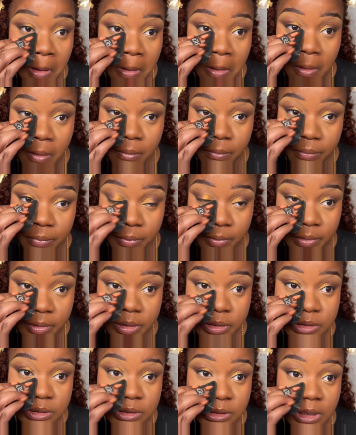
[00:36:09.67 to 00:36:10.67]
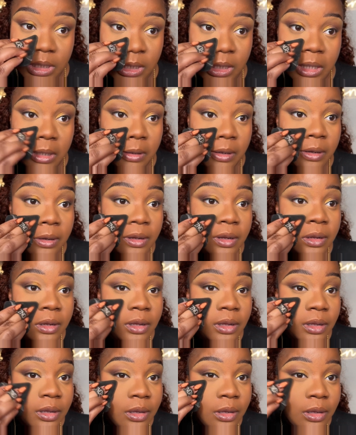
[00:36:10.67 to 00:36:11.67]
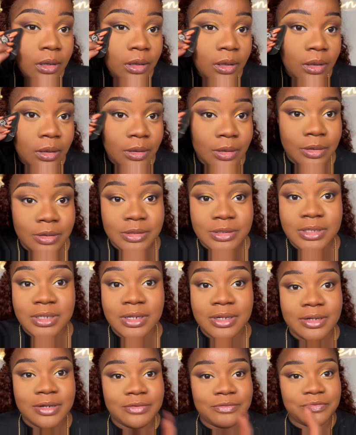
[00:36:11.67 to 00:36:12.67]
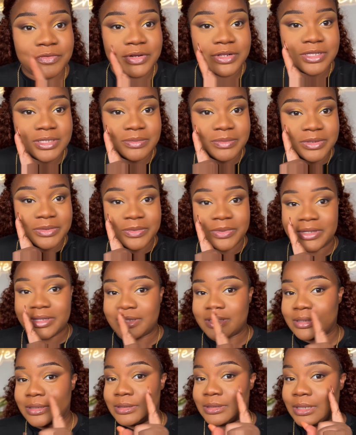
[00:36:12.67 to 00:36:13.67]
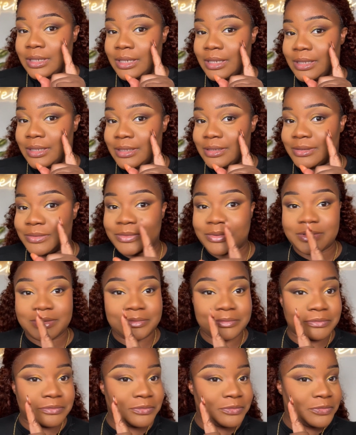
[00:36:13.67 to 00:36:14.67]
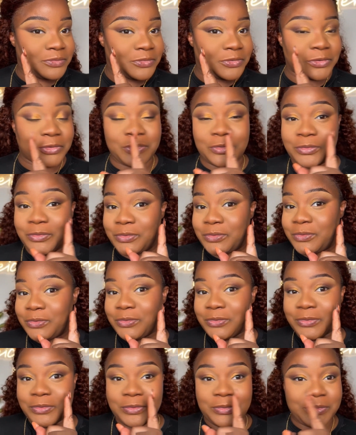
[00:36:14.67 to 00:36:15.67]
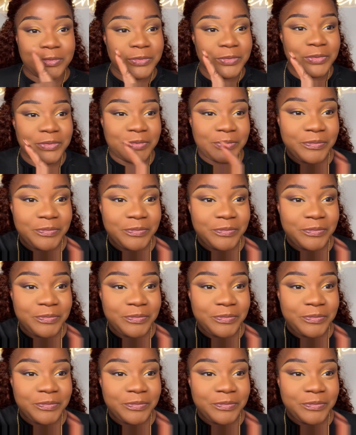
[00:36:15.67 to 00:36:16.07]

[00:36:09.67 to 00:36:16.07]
I'll press that in. You see the difference between this eye and this one? Ooh.